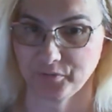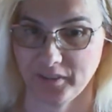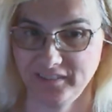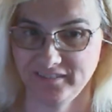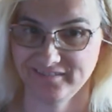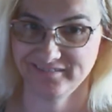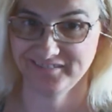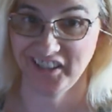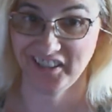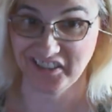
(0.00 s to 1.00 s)

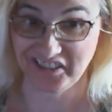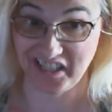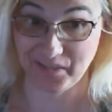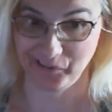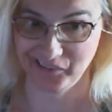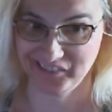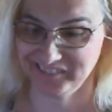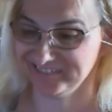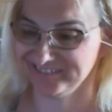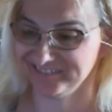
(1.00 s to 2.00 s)
December.
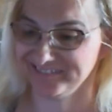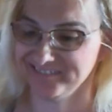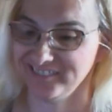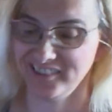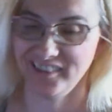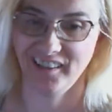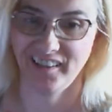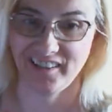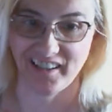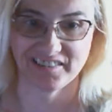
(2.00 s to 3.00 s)
Yes, I
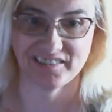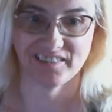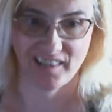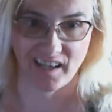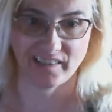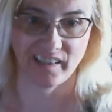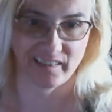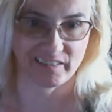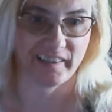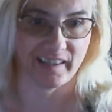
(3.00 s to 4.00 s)
did crank out
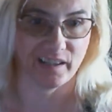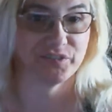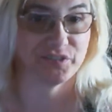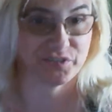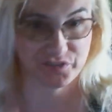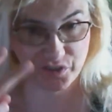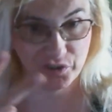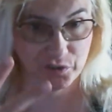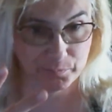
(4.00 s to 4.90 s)
two books